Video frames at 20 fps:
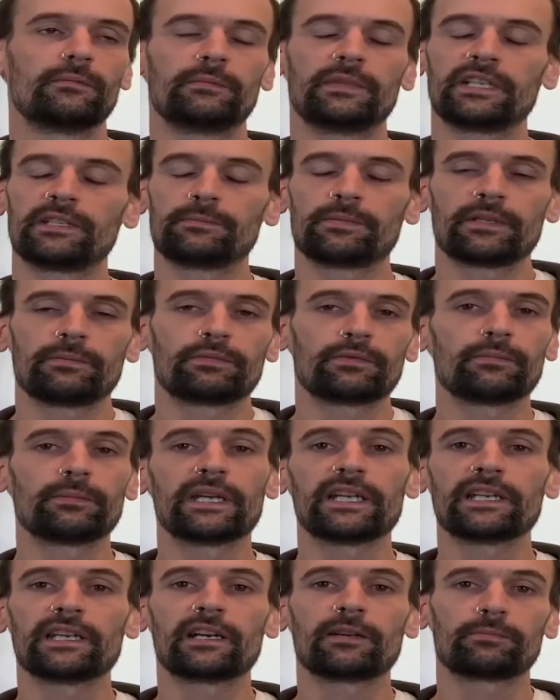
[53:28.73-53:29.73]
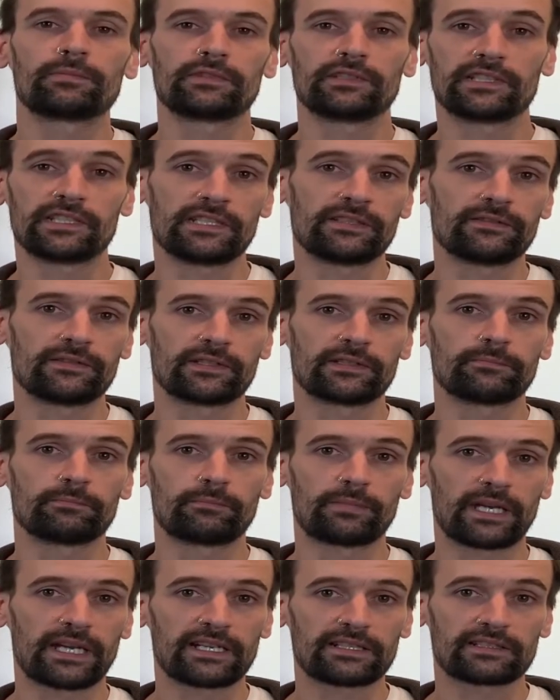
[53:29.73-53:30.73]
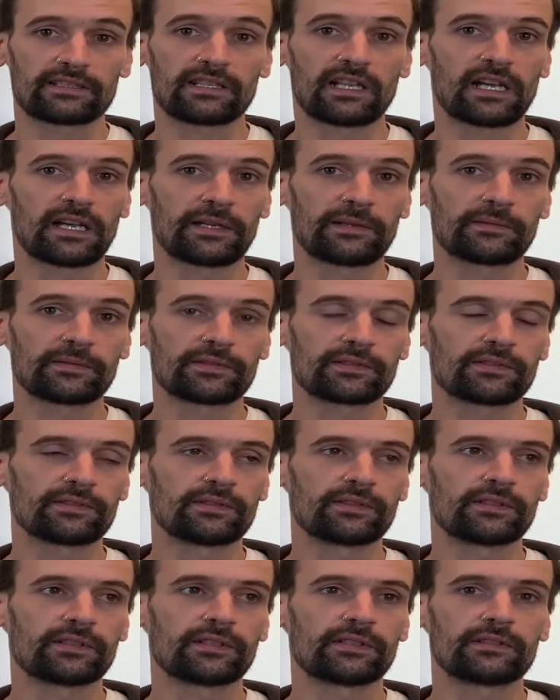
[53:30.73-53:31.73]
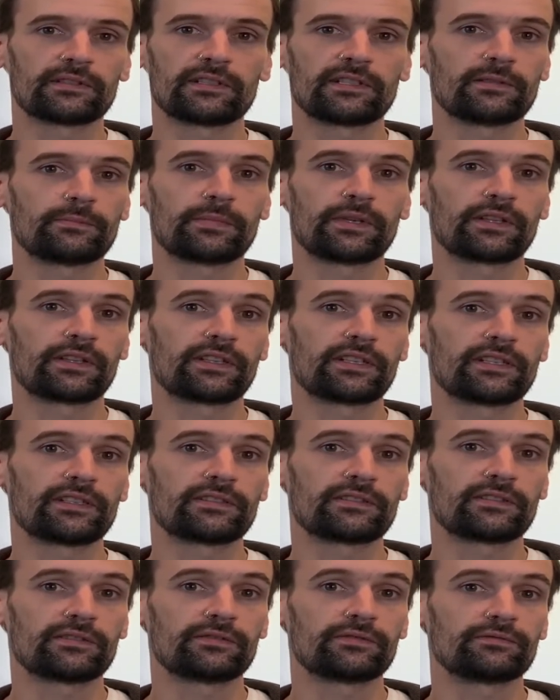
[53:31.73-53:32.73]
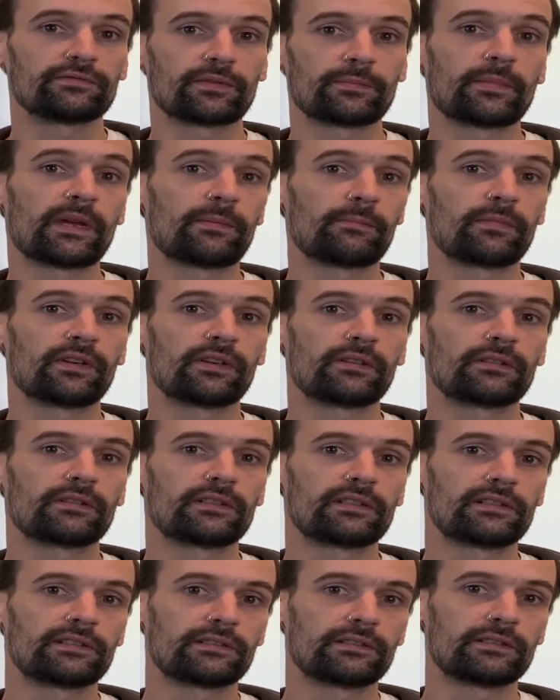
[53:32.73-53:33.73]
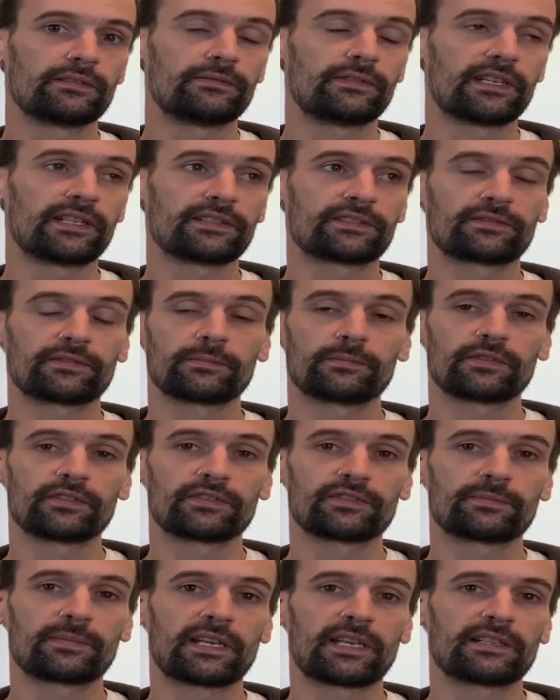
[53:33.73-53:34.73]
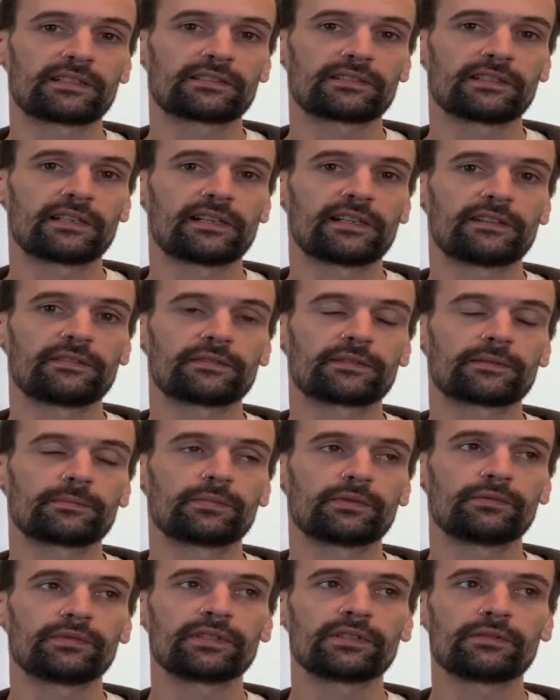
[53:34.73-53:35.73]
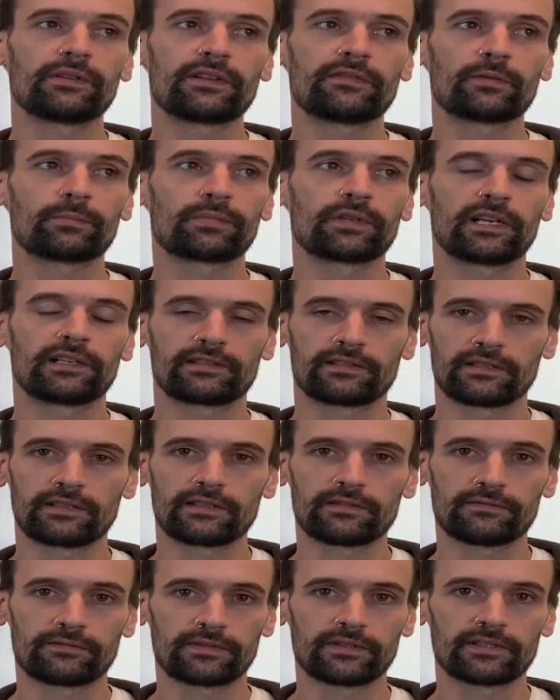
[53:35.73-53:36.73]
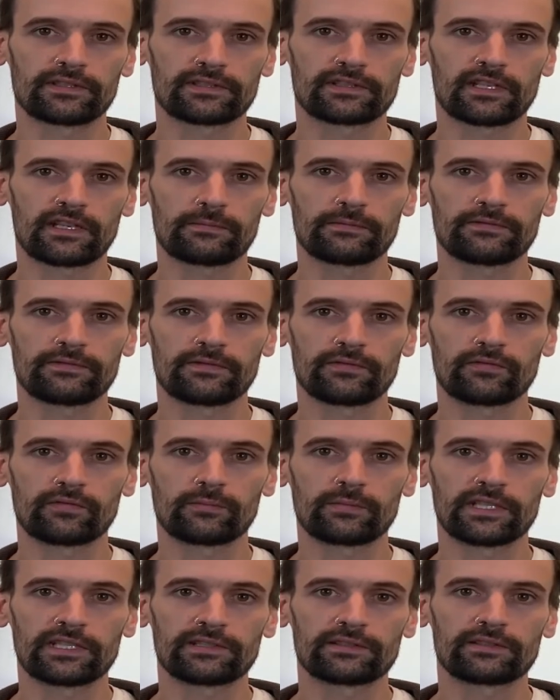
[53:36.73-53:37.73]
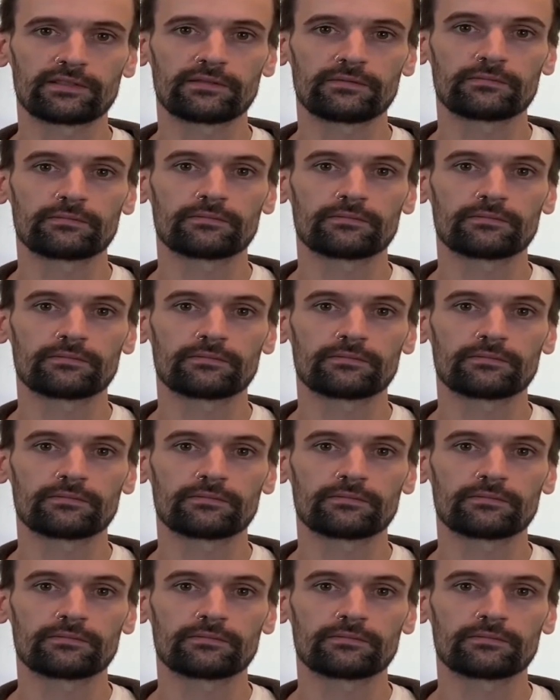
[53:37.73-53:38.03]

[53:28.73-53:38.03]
Many people may not believe in past lives or the ability to remember events from those past lives, but we do have a precedent for this type of information.